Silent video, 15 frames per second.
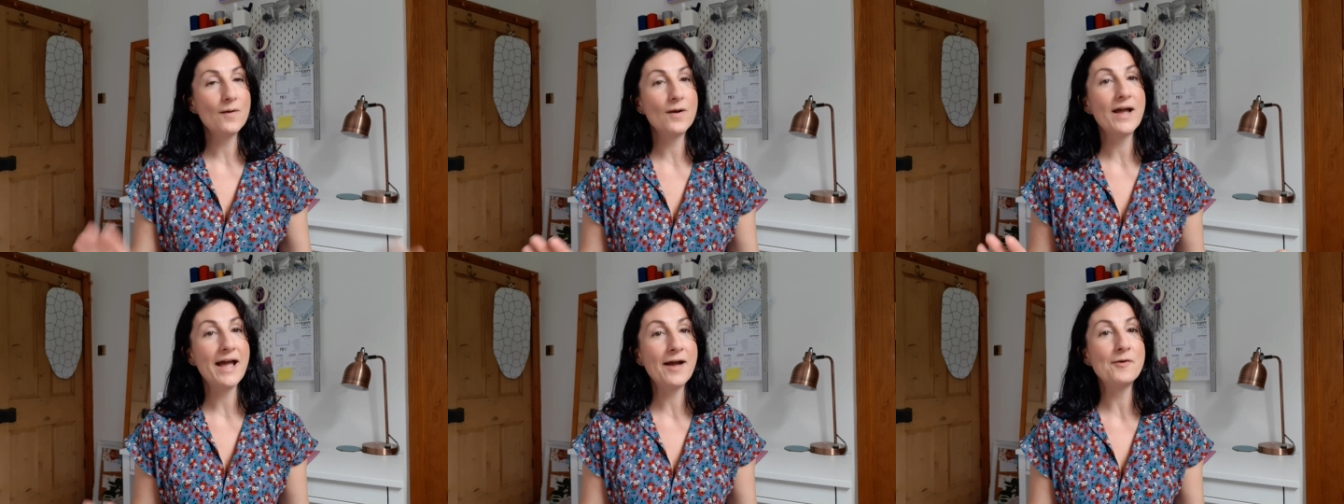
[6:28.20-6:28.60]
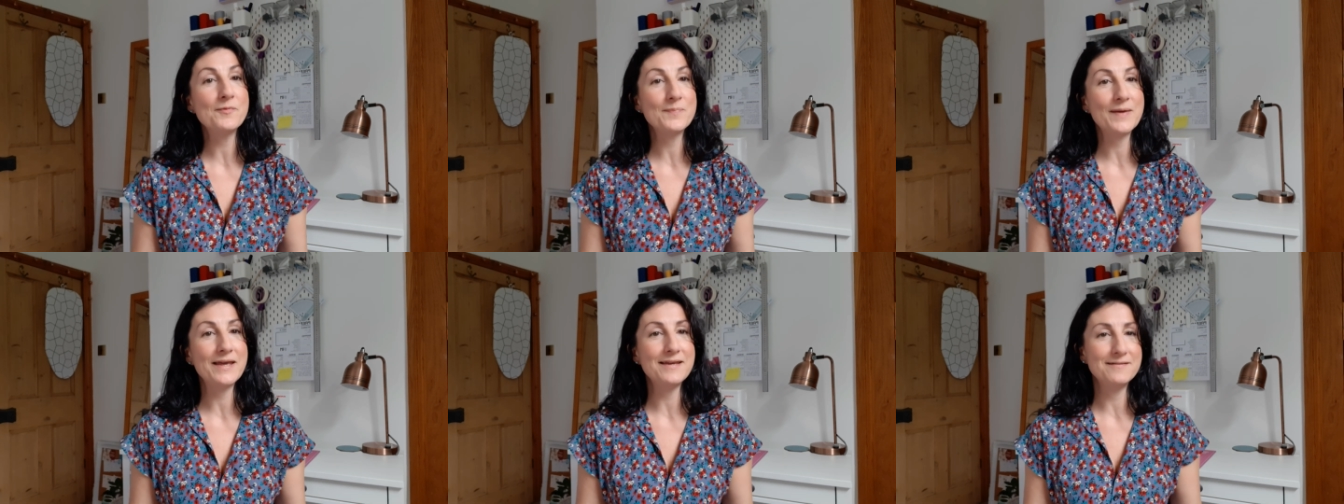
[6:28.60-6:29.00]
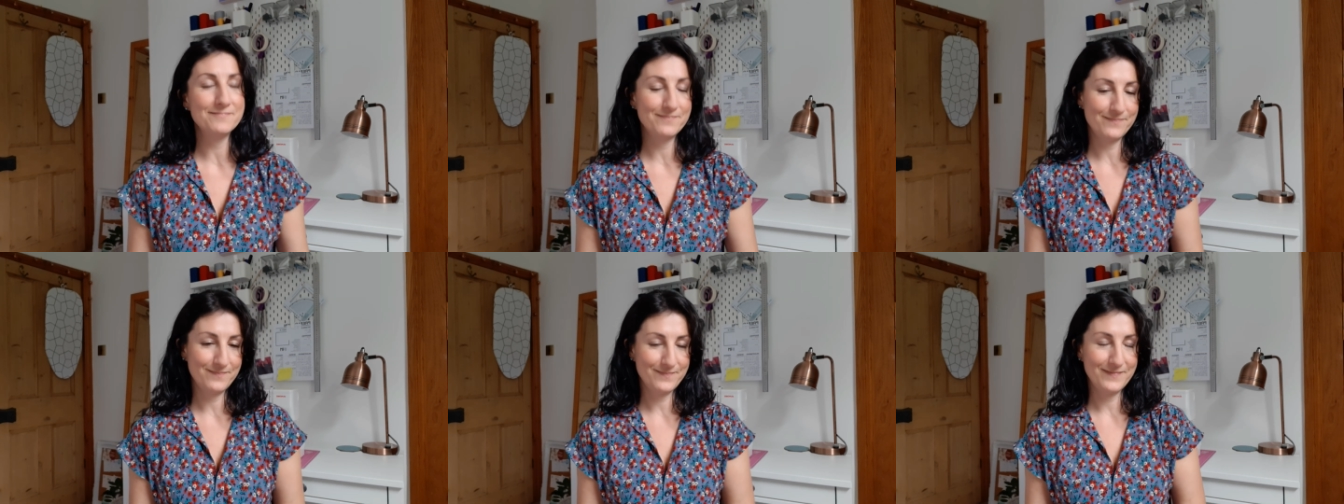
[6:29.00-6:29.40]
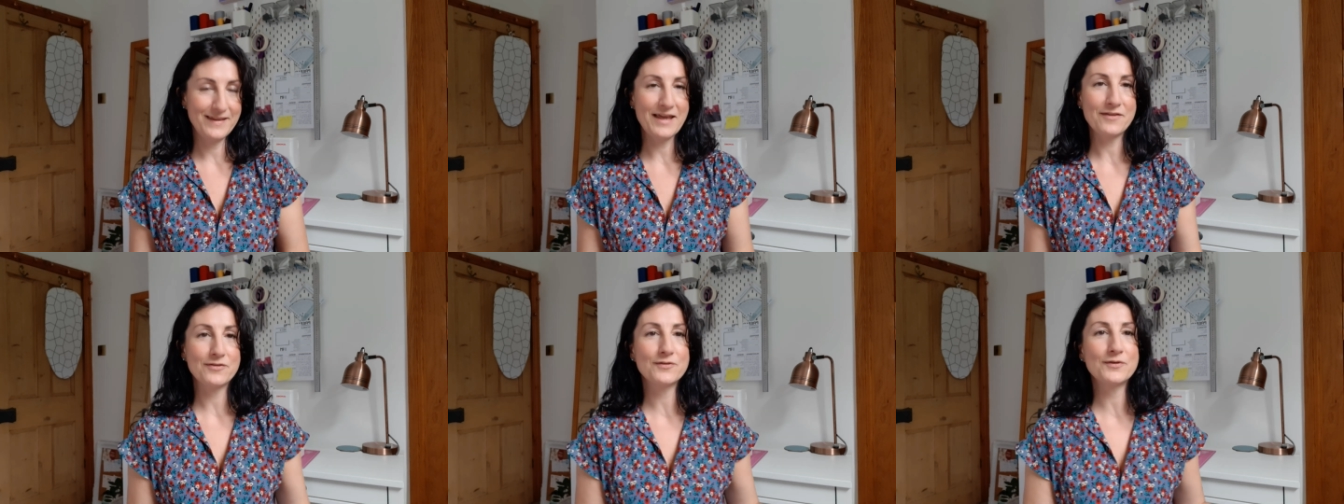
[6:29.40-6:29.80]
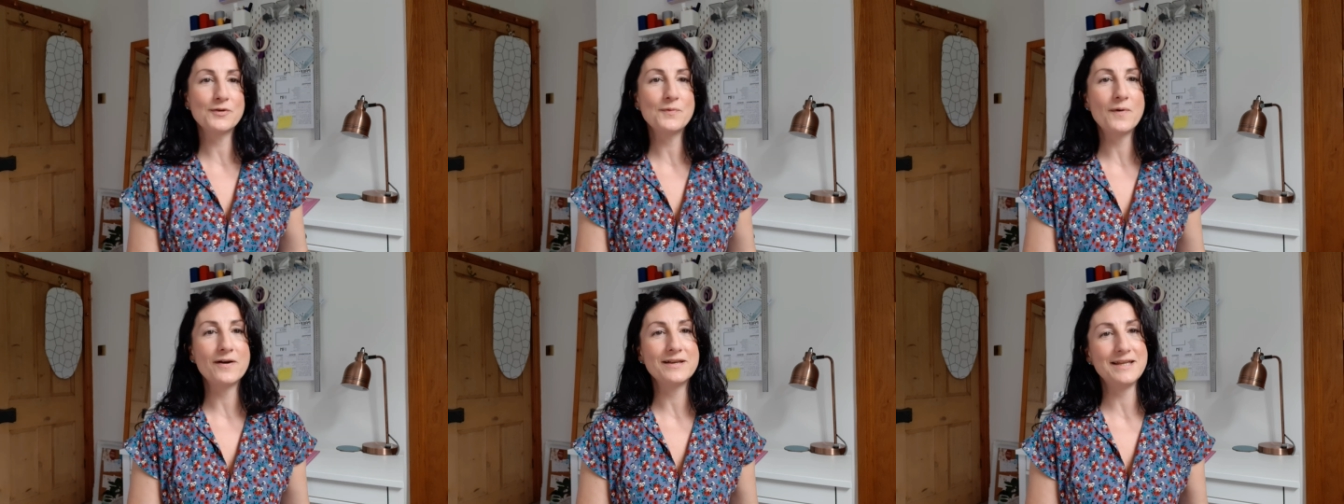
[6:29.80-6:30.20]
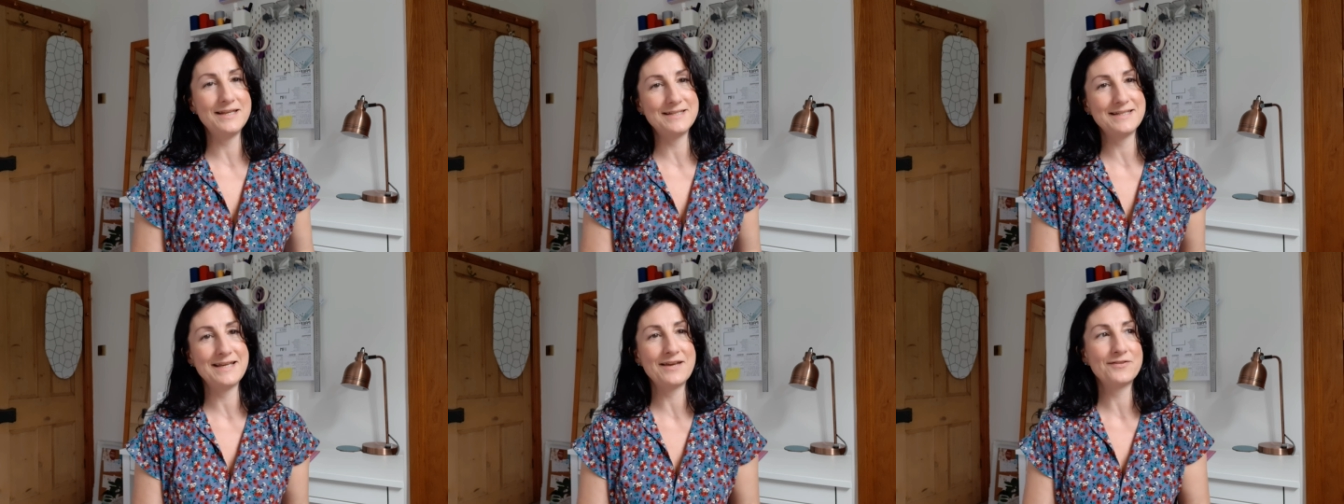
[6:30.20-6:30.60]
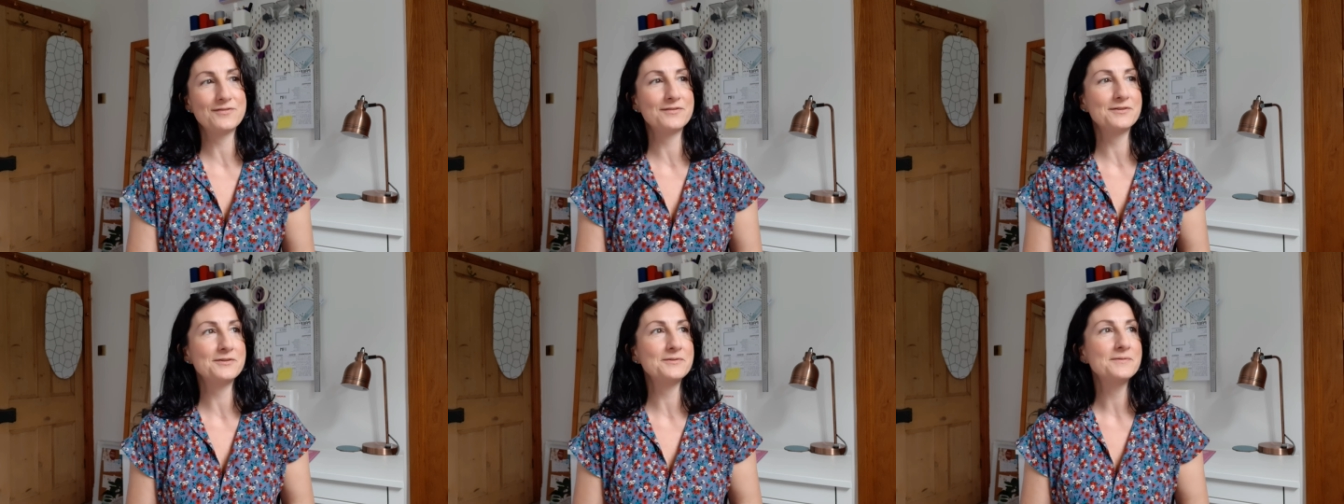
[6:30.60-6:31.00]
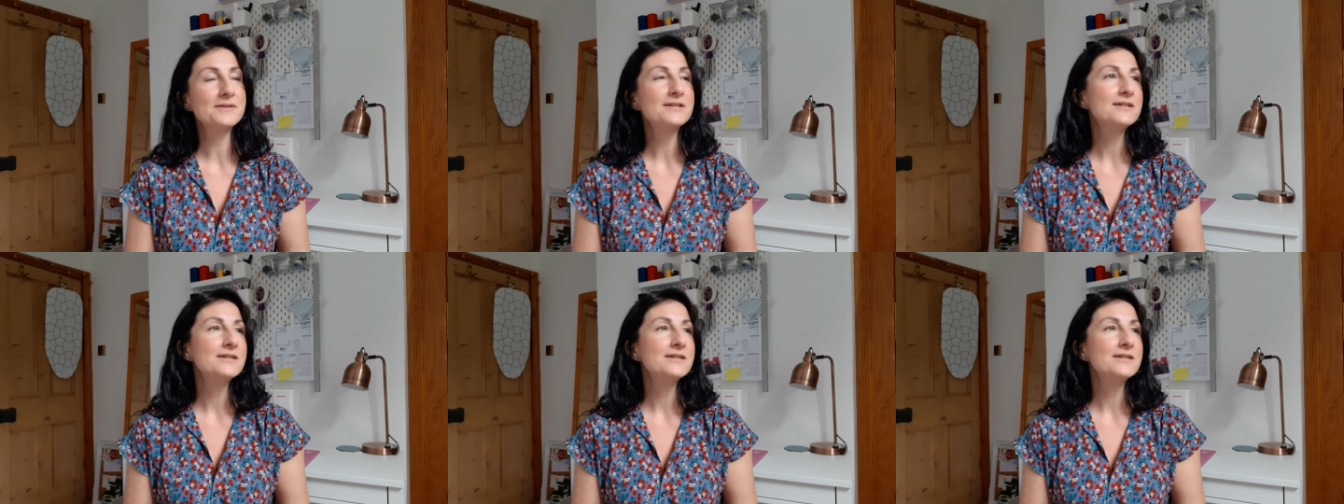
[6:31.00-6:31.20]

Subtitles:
help me get through what I need to get through.